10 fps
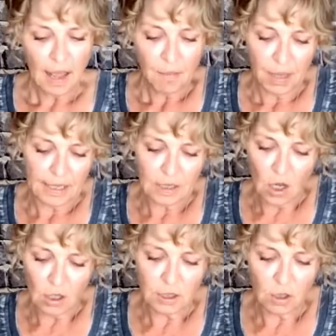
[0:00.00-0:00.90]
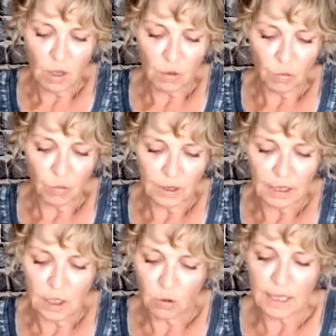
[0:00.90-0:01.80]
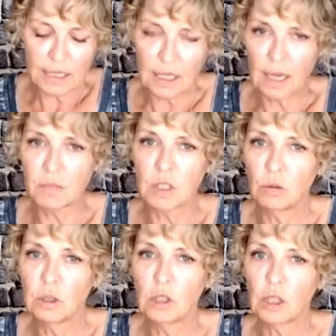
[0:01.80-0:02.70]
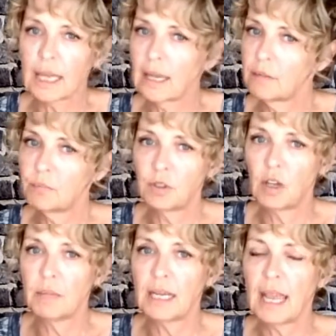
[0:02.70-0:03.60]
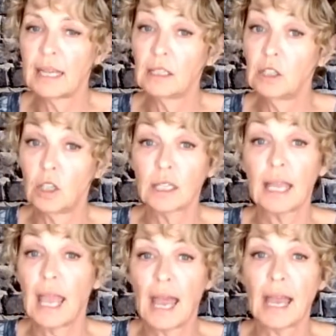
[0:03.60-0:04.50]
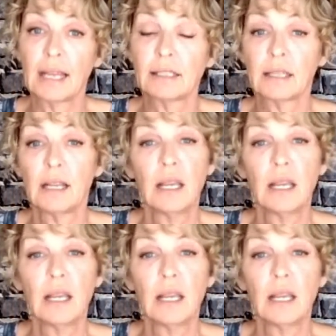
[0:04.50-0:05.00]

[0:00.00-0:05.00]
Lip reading: But it's also a really great time to look at employment and look at,